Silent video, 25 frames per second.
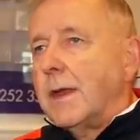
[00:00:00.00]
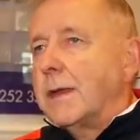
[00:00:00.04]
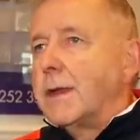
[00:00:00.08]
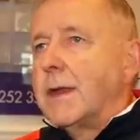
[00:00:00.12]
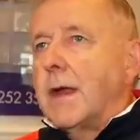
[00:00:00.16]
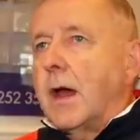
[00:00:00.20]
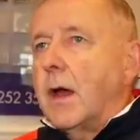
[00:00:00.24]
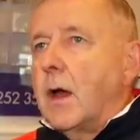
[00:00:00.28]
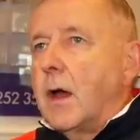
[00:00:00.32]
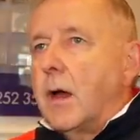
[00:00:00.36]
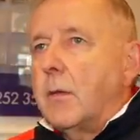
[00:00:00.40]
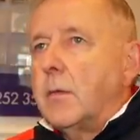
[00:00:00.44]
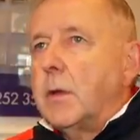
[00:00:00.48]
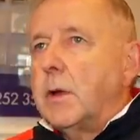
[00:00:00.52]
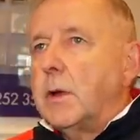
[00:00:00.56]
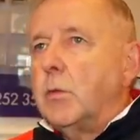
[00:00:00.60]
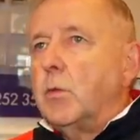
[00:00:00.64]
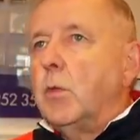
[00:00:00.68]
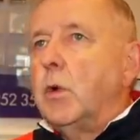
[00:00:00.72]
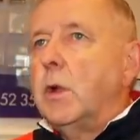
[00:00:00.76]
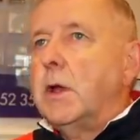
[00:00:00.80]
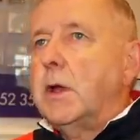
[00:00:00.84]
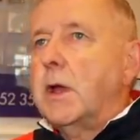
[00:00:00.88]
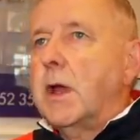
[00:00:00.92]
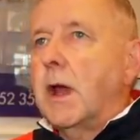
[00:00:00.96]
No, I
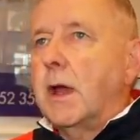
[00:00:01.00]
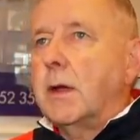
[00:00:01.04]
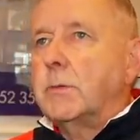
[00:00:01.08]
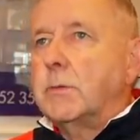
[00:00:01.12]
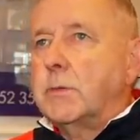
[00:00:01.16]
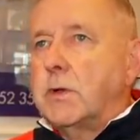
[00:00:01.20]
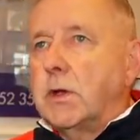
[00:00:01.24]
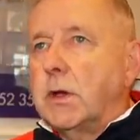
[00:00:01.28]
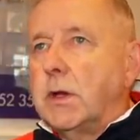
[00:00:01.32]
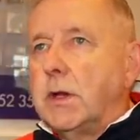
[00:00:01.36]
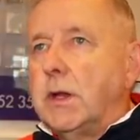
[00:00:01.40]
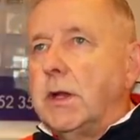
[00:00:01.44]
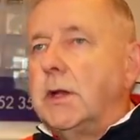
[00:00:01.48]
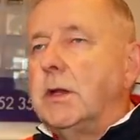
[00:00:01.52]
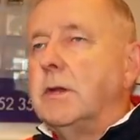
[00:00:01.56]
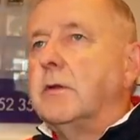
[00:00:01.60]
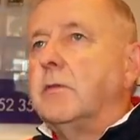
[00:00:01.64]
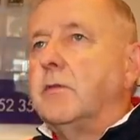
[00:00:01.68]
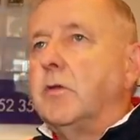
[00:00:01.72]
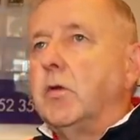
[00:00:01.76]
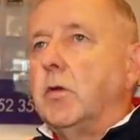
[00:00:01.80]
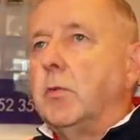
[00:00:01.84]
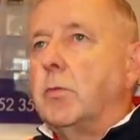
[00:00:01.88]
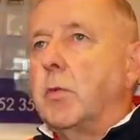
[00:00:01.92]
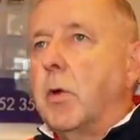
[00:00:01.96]
mean, we came to the
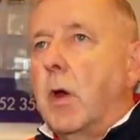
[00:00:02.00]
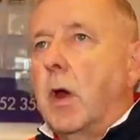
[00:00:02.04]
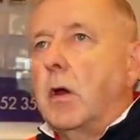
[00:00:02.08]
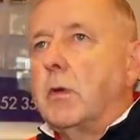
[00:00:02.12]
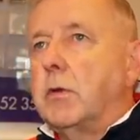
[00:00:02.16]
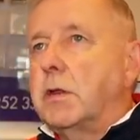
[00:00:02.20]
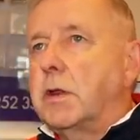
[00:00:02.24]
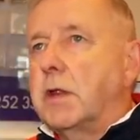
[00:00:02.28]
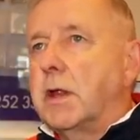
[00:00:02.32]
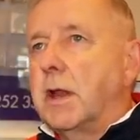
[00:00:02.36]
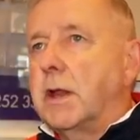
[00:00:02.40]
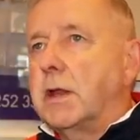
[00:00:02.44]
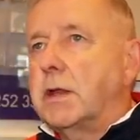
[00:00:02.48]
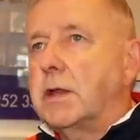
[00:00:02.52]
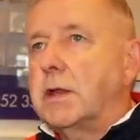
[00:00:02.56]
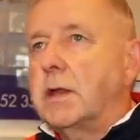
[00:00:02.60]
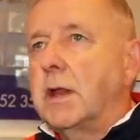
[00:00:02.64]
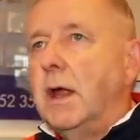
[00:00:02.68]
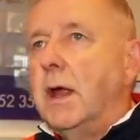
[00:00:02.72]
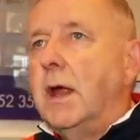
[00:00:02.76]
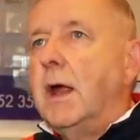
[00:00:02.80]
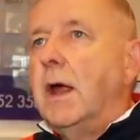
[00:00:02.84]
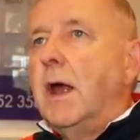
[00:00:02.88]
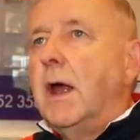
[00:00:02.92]
interview process